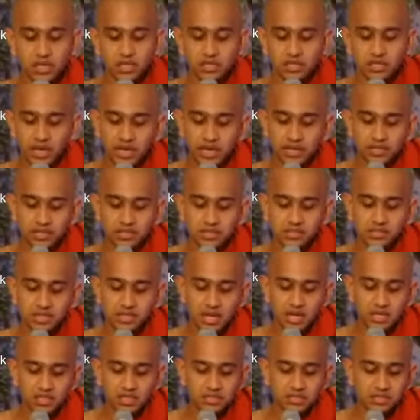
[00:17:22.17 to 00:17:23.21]
titans,
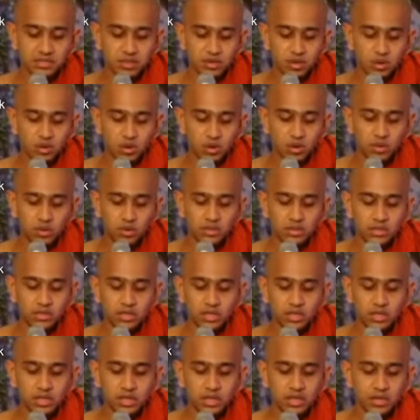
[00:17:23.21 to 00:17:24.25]
nagas, all
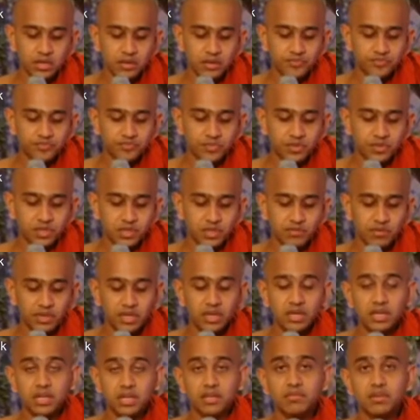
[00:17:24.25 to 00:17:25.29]
will
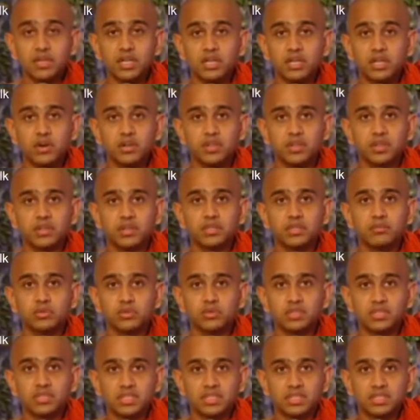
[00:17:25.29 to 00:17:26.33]
live according to the
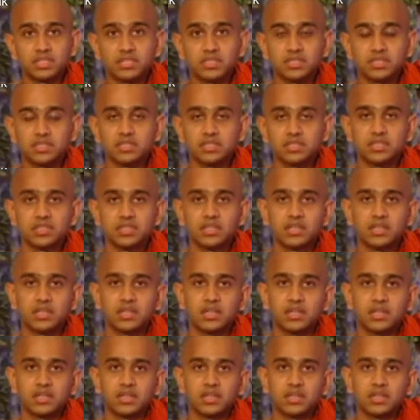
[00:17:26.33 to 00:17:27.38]
Buddha's
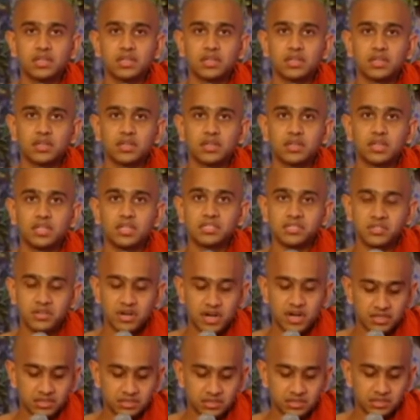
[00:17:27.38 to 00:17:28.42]

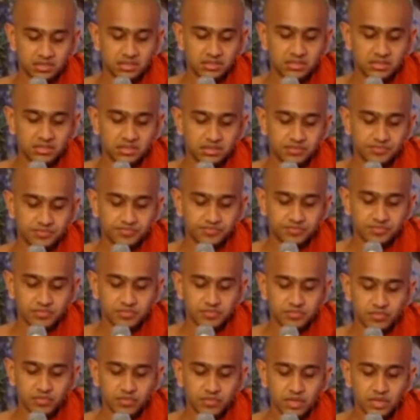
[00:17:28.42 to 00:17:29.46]
instructions.
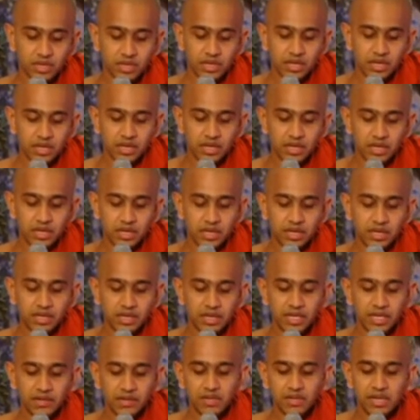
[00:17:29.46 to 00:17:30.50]

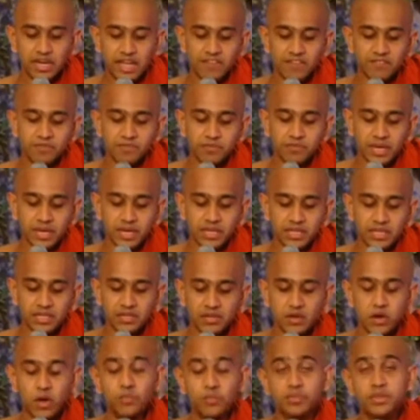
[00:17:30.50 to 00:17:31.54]
He will have many
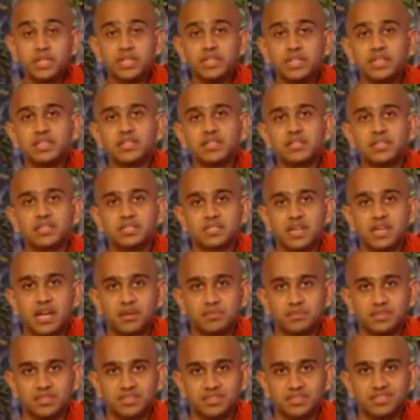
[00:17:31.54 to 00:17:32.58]
obedient
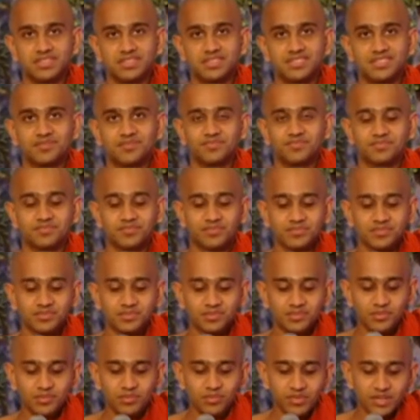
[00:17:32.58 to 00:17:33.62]
disciples.
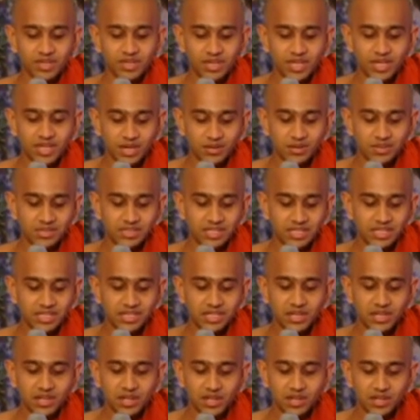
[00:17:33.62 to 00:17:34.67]
Now see,
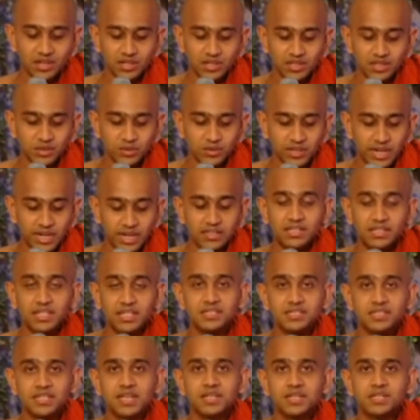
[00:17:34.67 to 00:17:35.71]
you get
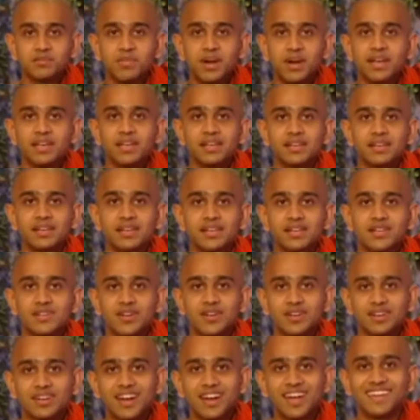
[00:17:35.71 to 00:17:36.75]
these things by
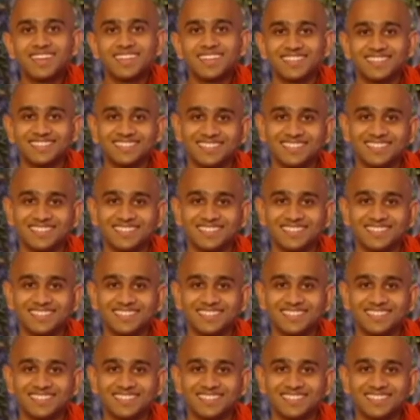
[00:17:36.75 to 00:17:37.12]
not lying.